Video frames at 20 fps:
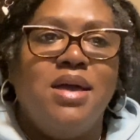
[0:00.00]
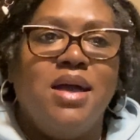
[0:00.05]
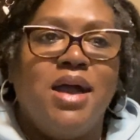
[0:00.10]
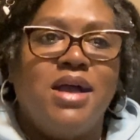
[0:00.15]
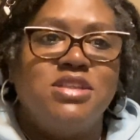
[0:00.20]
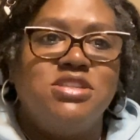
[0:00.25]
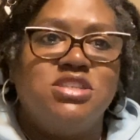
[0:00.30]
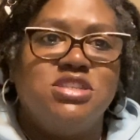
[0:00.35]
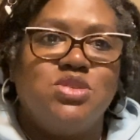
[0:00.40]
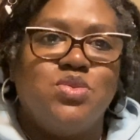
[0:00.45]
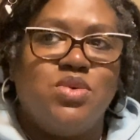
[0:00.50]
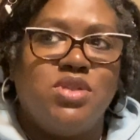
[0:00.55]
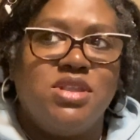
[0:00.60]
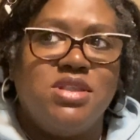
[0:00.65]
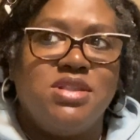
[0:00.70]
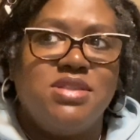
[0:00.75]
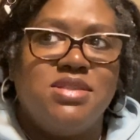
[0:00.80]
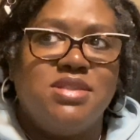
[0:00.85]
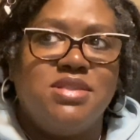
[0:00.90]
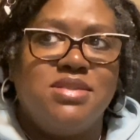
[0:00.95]
I just want to
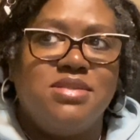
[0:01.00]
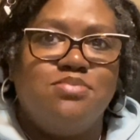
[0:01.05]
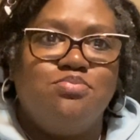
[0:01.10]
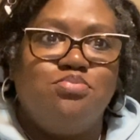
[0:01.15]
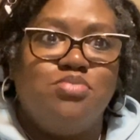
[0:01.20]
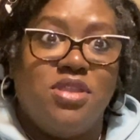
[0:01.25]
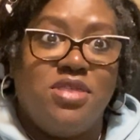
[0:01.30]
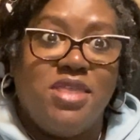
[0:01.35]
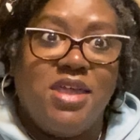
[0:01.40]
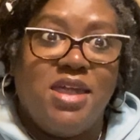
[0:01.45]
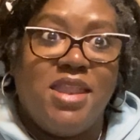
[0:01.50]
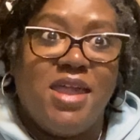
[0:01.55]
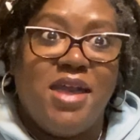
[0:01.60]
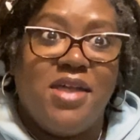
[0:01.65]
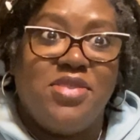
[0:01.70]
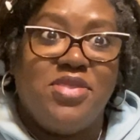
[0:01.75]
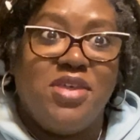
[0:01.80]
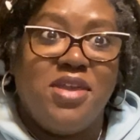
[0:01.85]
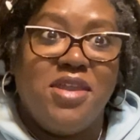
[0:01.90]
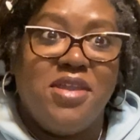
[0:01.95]
put that
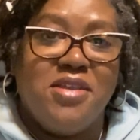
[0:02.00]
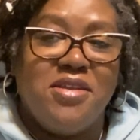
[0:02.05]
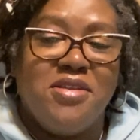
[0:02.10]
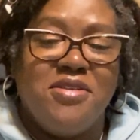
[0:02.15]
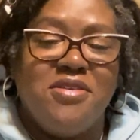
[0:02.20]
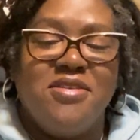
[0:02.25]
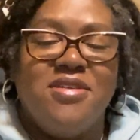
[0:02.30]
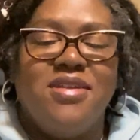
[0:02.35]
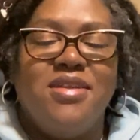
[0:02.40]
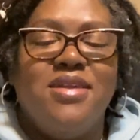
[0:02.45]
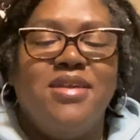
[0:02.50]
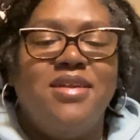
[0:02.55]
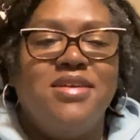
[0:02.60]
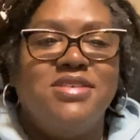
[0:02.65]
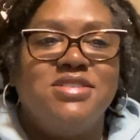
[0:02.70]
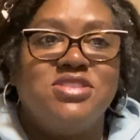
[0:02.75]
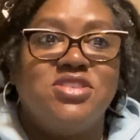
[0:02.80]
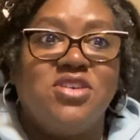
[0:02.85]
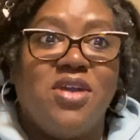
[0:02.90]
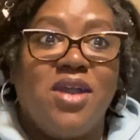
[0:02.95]
out there.
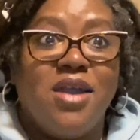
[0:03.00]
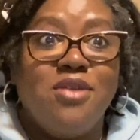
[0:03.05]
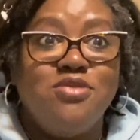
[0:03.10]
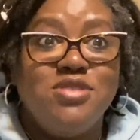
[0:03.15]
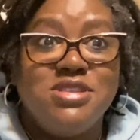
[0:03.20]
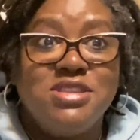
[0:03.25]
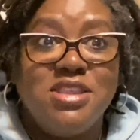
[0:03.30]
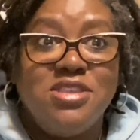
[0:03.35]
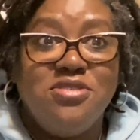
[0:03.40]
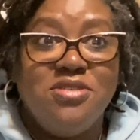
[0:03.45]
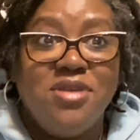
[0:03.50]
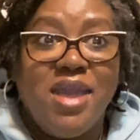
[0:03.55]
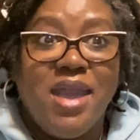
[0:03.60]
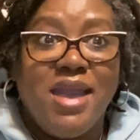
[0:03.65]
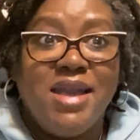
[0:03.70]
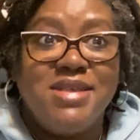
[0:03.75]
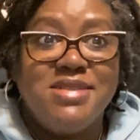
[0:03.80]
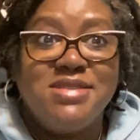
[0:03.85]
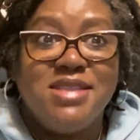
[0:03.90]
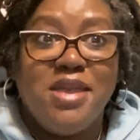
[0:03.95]
So I will see you
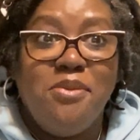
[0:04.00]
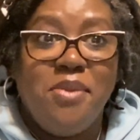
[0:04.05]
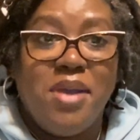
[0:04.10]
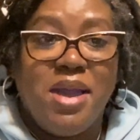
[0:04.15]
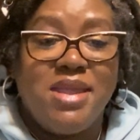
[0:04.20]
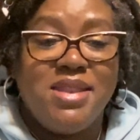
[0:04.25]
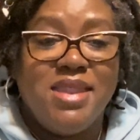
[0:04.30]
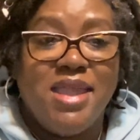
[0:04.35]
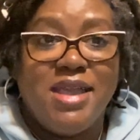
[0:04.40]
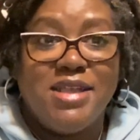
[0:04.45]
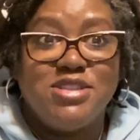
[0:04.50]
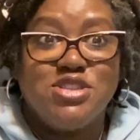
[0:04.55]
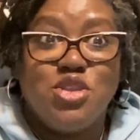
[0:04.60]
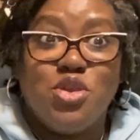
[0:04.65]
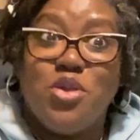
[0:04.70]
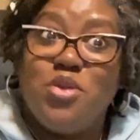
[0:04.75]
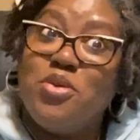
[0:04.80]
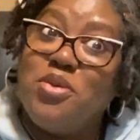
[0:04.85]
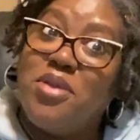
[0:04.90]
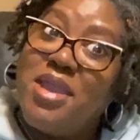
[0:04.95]
guys in my next
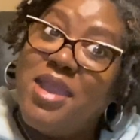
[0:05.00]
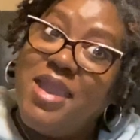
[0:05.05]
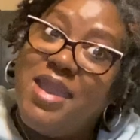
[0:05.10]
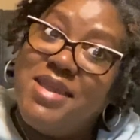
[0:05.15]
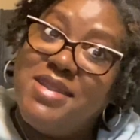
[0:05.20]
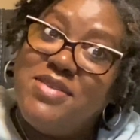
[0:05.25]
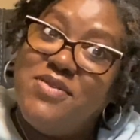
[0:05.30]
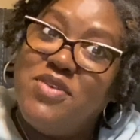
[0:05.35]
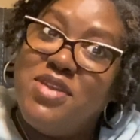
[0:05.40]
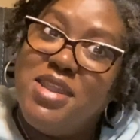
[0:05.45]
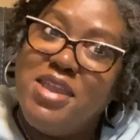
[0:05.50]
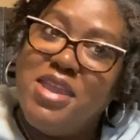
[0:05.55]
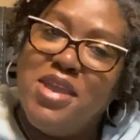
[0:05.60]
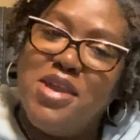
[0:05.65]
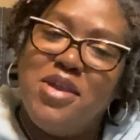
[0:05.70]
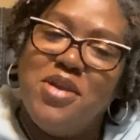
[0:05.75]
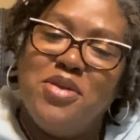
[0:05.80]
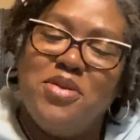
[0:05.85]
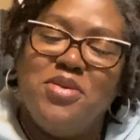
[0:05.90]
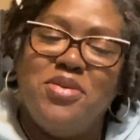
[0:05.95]
grand
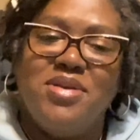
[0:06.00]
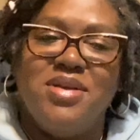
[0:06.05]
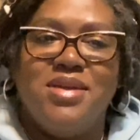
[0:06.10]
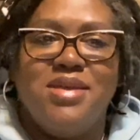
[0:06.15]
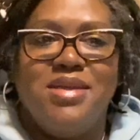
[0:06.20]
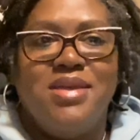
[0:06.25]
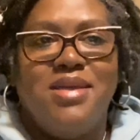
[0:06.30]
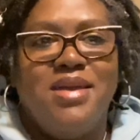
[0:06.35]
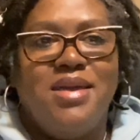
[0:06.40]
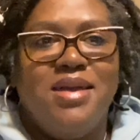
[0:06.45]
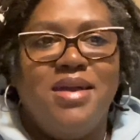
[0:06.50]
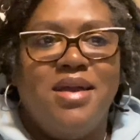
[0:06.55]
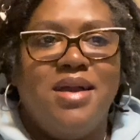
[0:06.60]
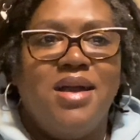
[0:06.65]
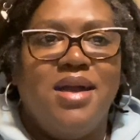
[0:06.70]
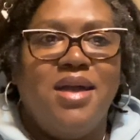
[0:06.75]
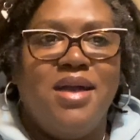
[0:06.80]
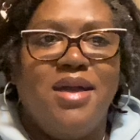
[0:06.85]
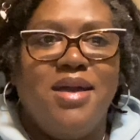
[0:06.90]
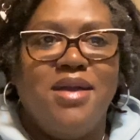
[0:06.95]
video.
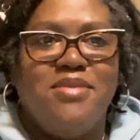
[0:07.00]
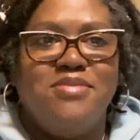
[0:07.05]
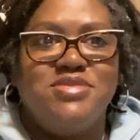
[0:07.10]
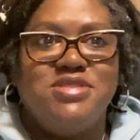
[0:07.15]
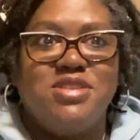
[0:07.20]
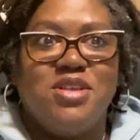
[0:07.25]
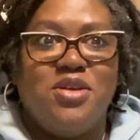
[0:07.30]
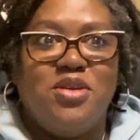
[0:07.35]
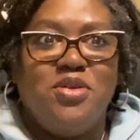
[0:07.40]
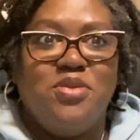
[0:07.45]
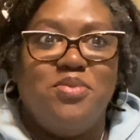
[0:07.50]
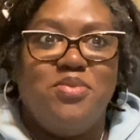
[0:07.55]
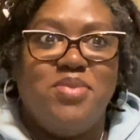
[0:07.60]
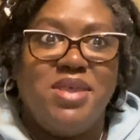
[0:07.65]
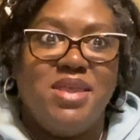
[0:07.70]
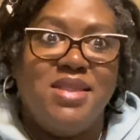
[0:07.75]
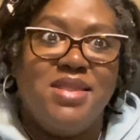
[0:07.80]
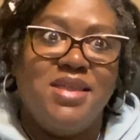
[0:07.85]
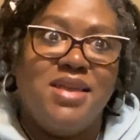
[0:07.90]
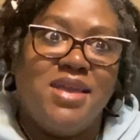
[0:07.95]
Um, so
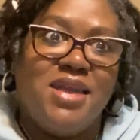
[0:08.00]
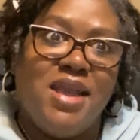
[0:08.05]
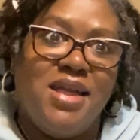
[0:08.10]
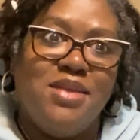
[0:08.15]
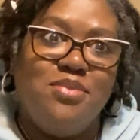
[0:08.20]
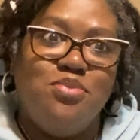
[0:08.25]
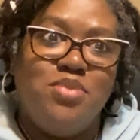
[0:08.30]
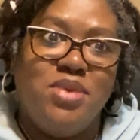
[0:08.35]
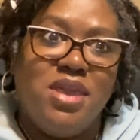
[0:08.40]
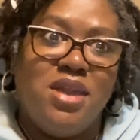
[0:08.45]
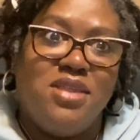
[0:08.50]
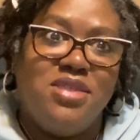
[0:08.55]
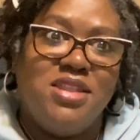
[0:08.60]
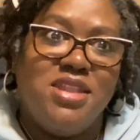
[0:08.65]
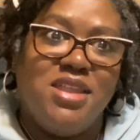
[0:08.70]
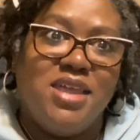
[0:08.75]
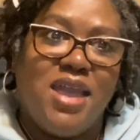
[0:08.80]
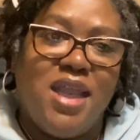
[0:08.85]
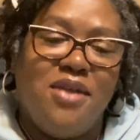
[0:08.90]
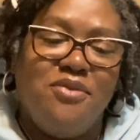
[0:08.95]
be lookout, be on the
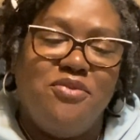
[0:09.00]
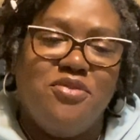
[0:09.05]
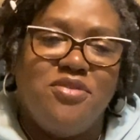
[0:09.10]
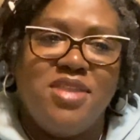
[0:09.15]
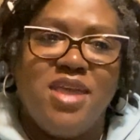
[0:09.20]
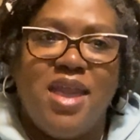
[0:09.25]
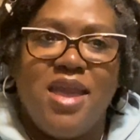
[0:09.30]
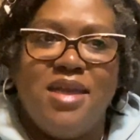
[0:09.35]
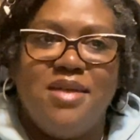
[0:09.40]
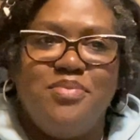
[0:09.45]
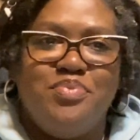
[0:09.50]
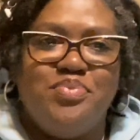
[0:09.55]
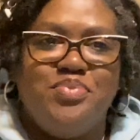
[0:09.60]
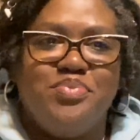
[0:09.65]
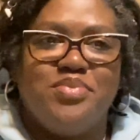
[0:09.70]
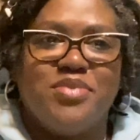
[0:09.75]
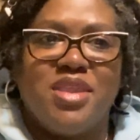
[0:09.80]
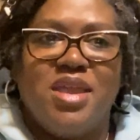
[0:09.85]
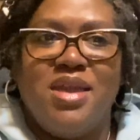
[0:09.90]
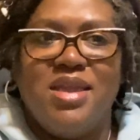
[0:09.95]
lookout for that.
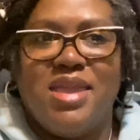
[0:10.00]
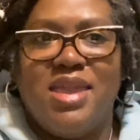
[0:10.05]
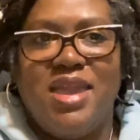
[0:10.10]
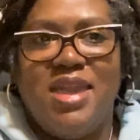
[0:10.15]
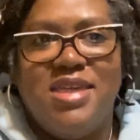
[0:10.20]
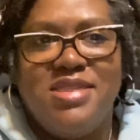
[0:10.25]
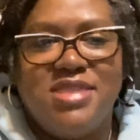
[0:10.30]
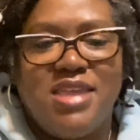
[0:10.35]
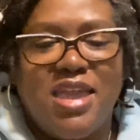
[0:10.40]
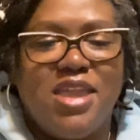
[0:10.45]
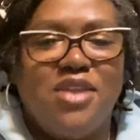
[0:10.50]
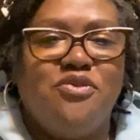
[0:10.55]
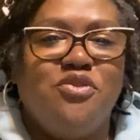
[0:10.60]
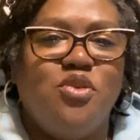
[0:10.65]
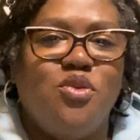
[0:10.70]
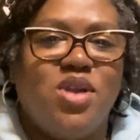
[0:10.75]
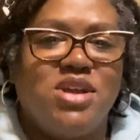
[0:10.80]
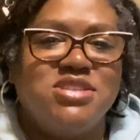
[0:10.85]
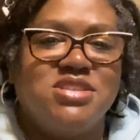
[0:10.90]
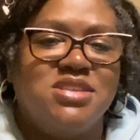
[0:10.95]
Again, thank you for
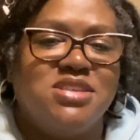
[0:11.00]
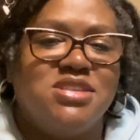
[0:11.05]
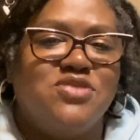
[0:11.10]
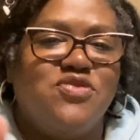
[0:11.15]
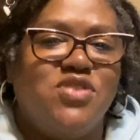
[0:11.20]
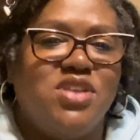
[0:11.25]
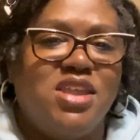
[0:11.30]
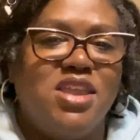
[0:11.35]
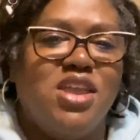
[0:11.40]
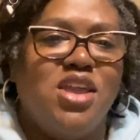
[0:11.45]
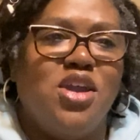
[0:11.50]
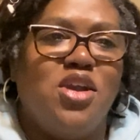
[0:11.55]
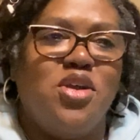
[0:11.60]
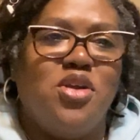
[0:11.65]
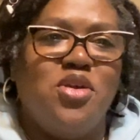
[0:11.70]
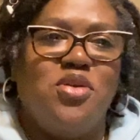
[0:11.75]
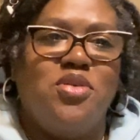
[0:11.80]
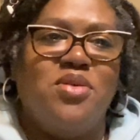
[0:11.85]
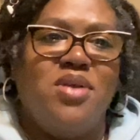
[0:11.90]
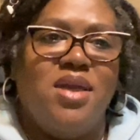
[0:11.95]
watching this
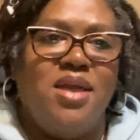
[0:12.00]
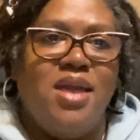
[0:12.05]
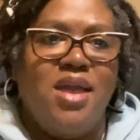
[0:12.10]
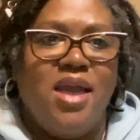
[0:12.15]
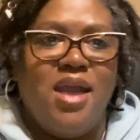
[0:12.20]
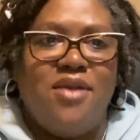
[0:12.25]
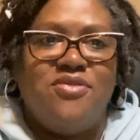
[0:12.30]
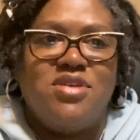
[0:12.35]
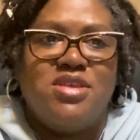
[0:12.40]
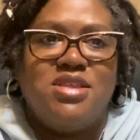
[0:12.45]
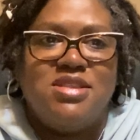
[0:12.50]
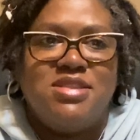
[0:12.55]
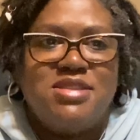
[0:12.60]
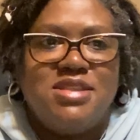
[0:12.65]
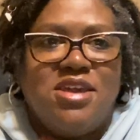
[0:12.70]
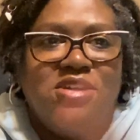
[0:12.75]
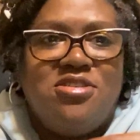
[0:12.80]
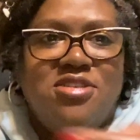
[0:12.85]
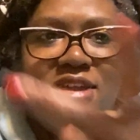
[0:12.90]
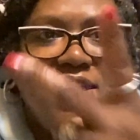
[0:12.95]
video. Have a good
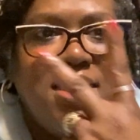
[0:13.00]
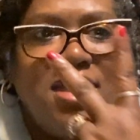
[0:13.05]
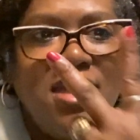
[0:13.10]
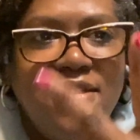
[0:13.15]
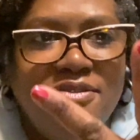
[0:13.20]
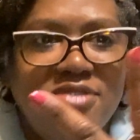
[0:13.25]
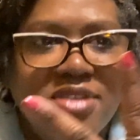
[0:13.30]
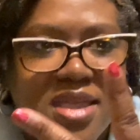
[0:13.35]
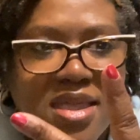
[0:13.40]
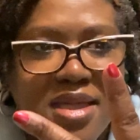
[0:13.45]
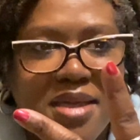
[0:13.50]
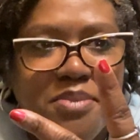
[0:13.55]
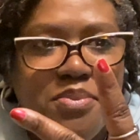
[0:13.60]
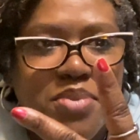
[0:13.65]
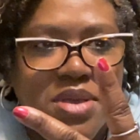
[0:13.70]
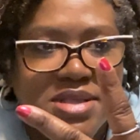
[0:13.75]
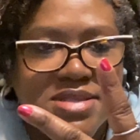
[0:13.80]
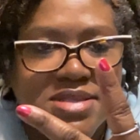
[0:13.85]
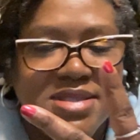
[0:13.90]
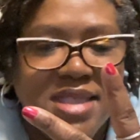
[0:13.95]
Saturday evening.
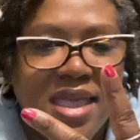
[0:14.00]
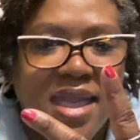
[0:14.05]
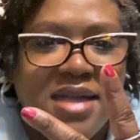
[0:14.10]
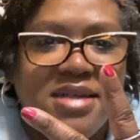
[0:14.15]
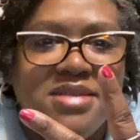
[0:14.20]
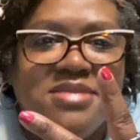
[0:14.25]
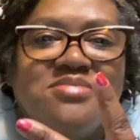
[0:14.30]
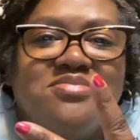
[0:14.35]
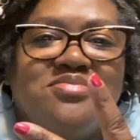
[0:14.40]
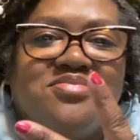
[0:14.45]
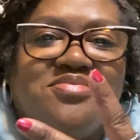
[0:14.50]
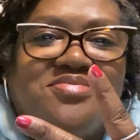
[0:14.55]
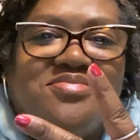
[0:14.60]
Peace out.